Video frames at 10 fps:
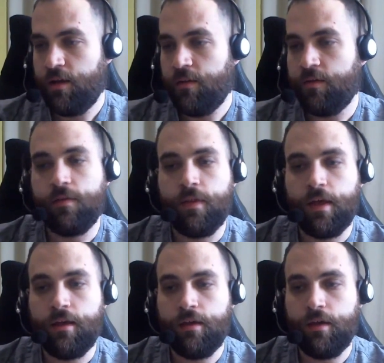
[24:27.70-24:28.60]

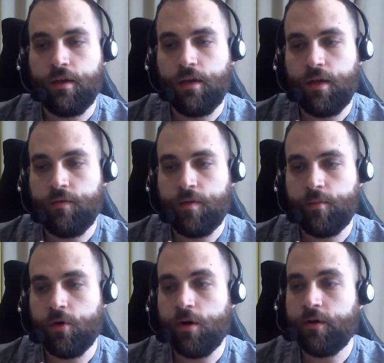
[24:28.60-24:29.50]
Then even
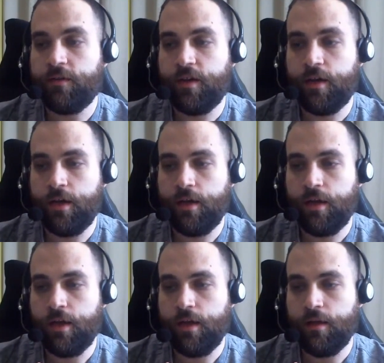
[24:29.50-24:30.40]
more
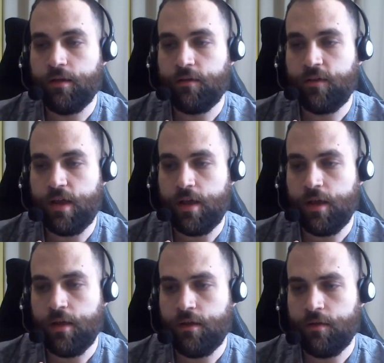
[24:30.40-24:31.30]
exciting is
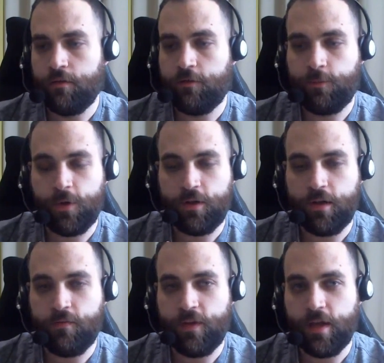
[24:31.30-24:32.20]
that
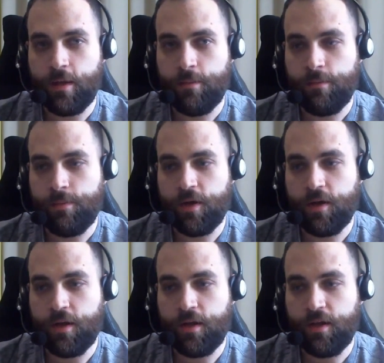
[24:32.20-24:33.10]
Sputnik VM
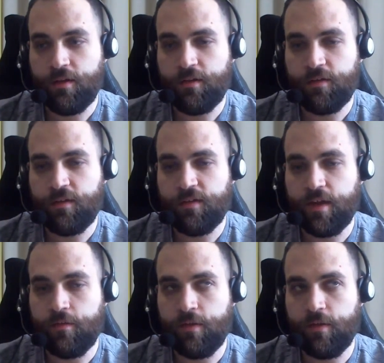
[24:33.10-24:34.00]
by ETC
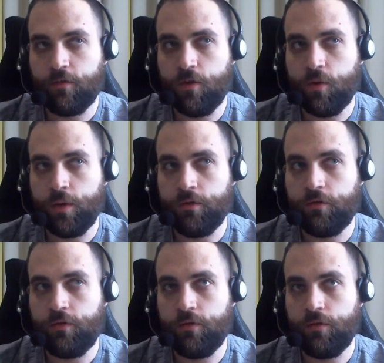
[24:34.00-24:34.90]
Dev is going
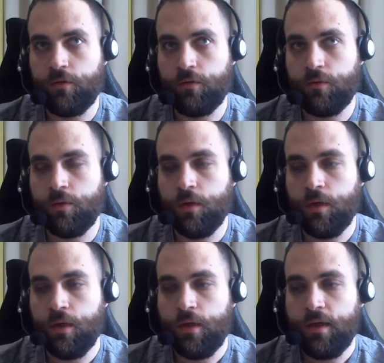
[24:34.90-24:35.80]
to.
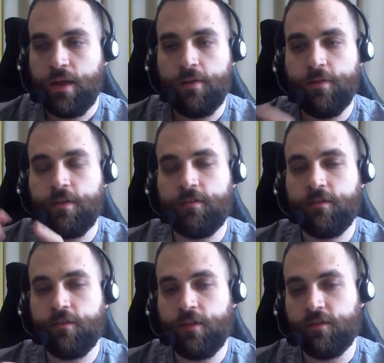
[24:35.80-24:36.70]
And
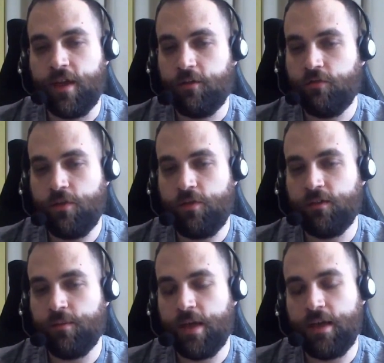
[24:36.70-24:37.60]
these last three
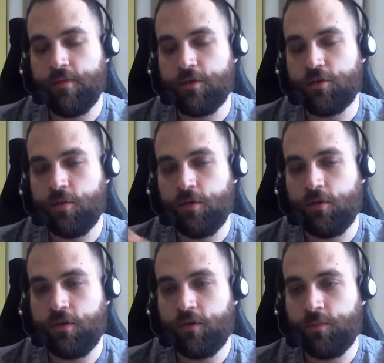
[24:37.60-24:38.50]
things, I'm not even sure what
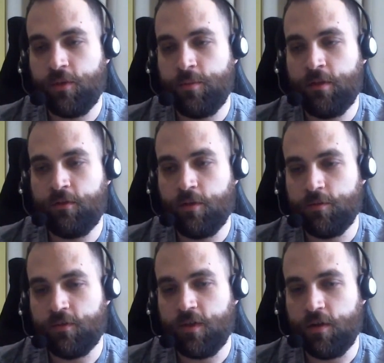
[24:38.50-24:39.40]
order to put them in, so
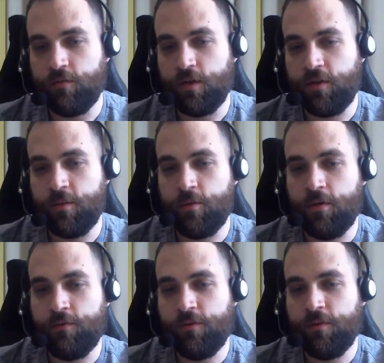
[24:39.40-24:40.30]
I'm just kind of reading them
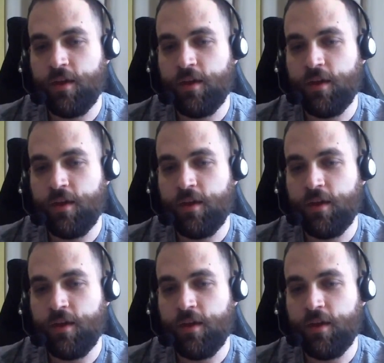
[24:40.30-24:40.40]
off